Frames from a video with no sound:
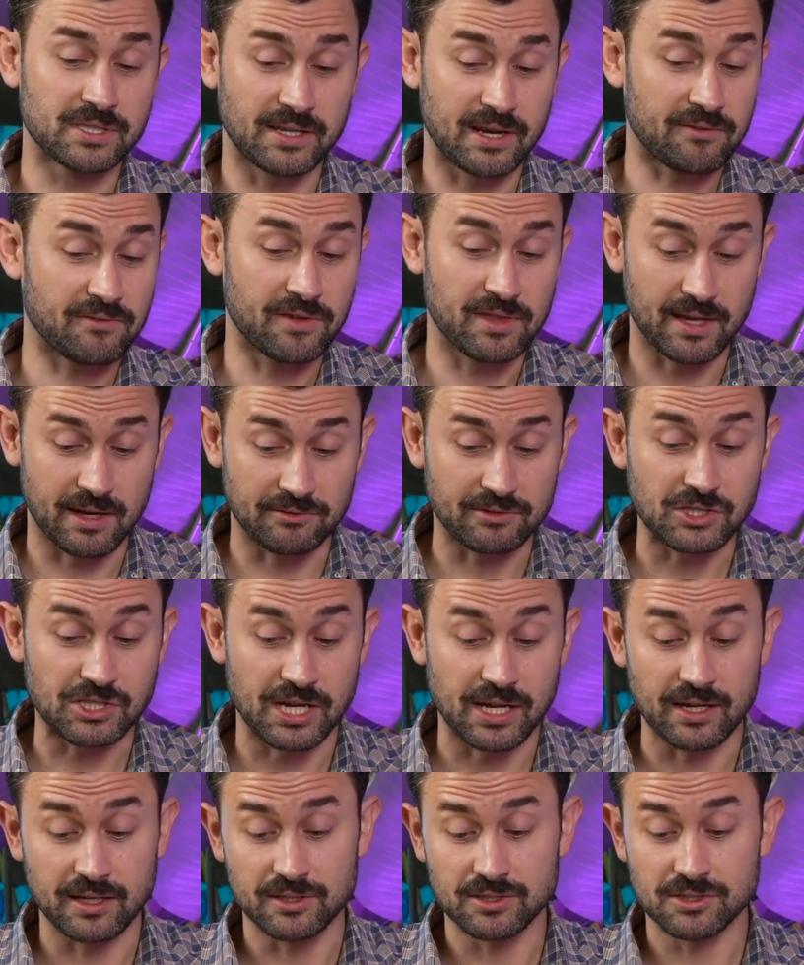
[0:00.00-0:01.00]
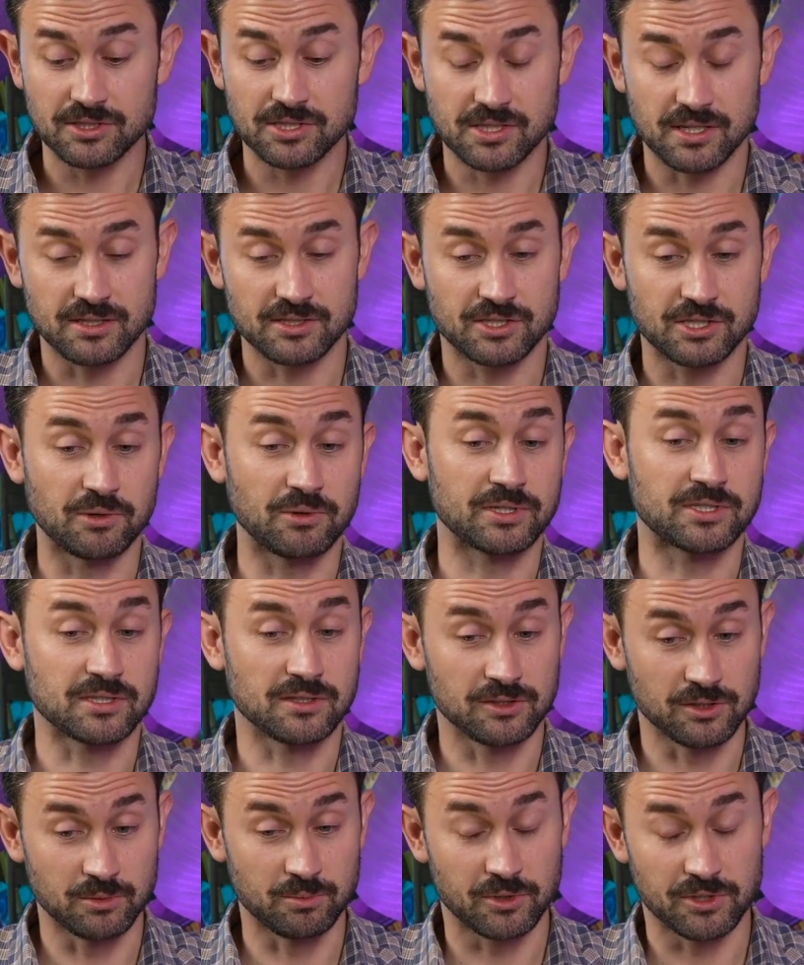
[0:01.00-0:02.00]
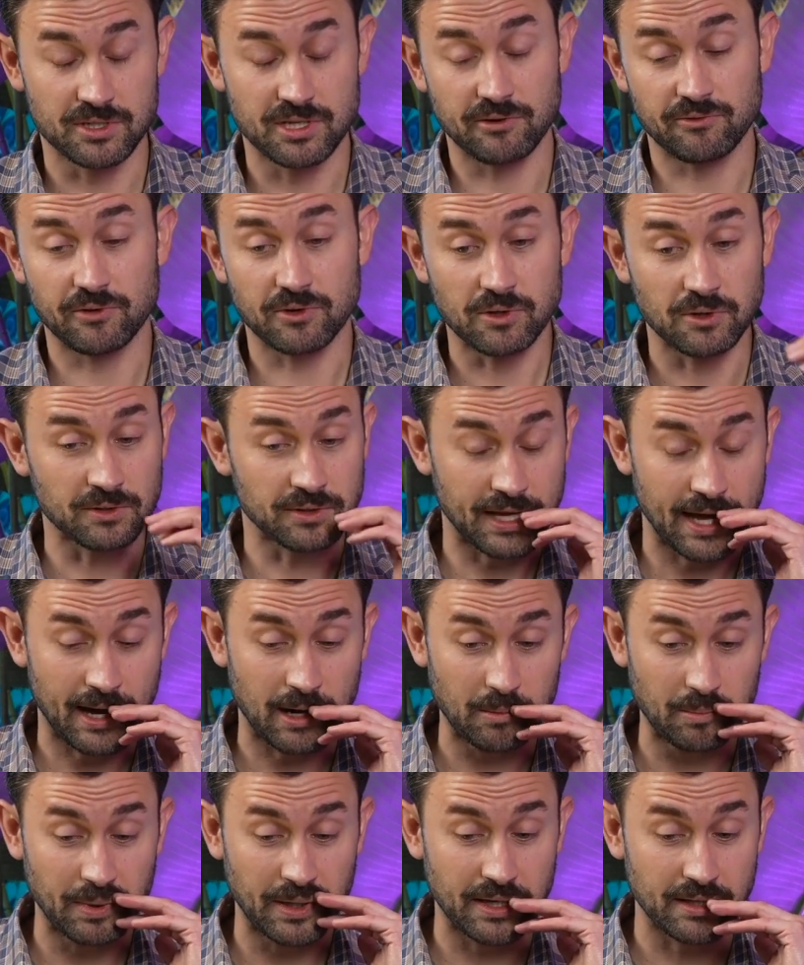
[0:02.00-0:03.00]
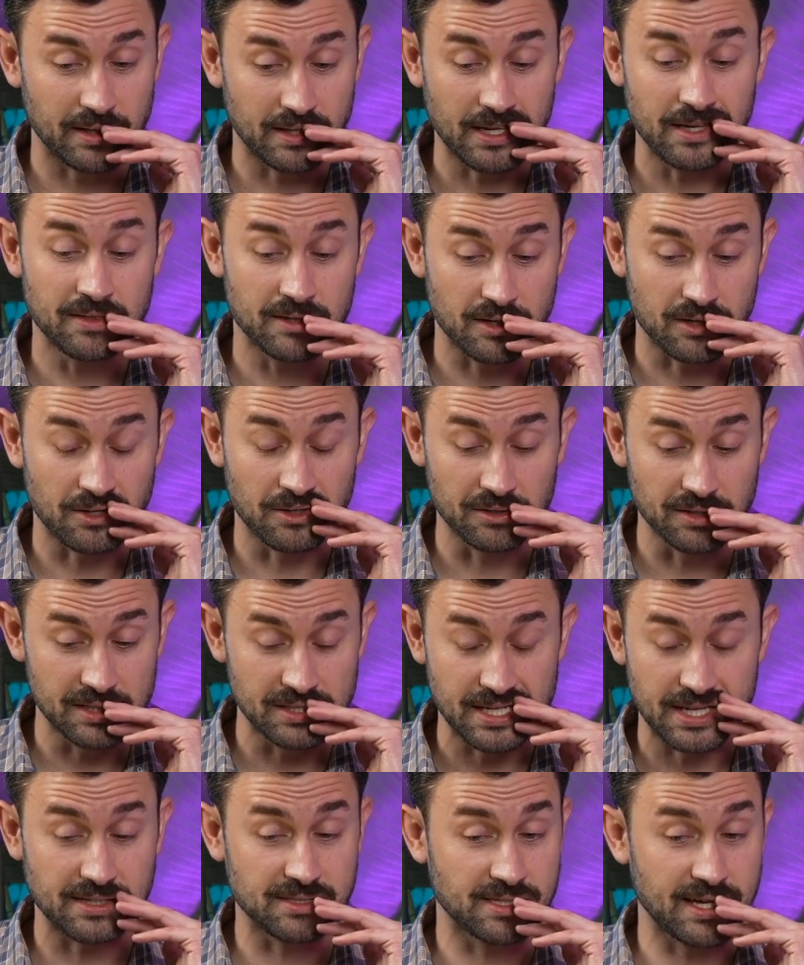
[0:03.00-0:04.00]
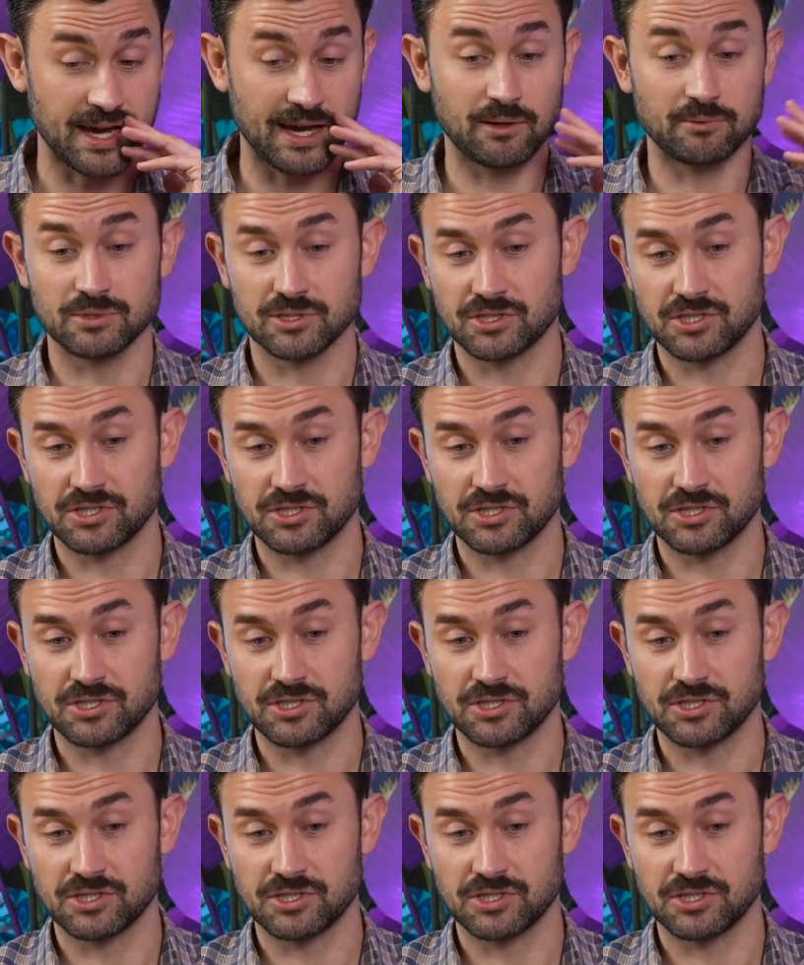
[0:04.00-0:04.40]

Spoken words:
and everything have changed, so it's a little more difficult now. But in the early days, I was